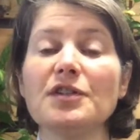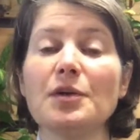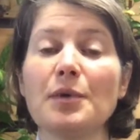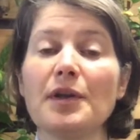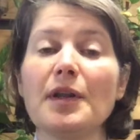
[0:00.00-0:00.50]

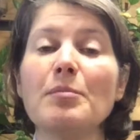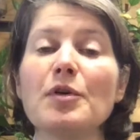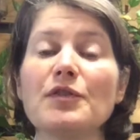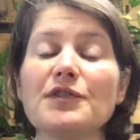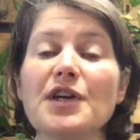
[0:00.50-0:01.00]
there were a number
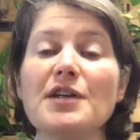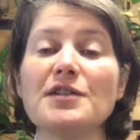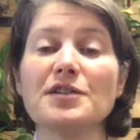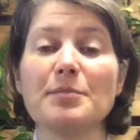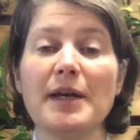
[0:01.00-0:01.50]
of
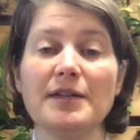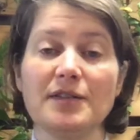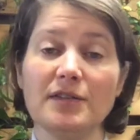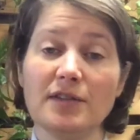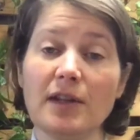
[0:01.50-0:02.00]
changes made
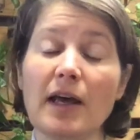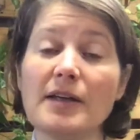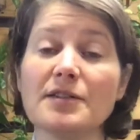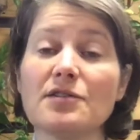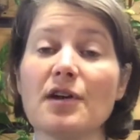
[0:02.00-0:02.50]
since the
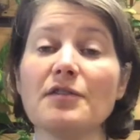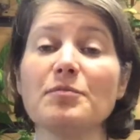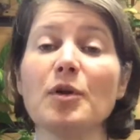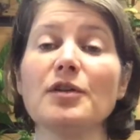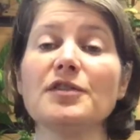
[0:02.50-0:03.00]
last draft
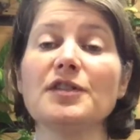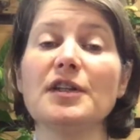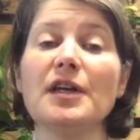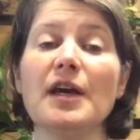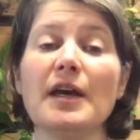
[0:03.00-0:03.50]

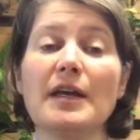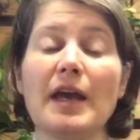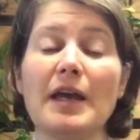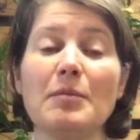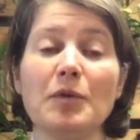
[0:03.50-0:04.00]
policy
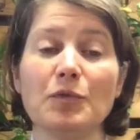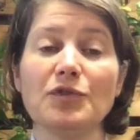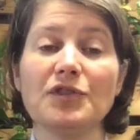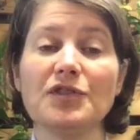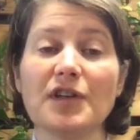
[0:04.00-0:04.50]
came and was
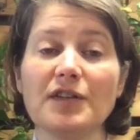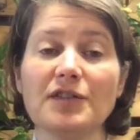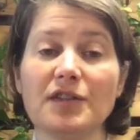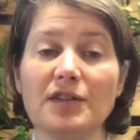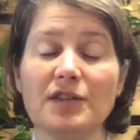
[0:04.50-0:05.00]

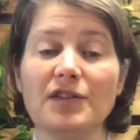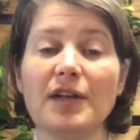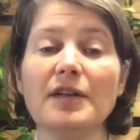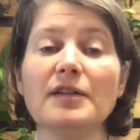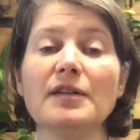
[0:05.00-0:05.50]
discussed at
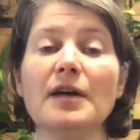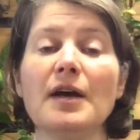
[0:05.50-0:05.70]
Senate,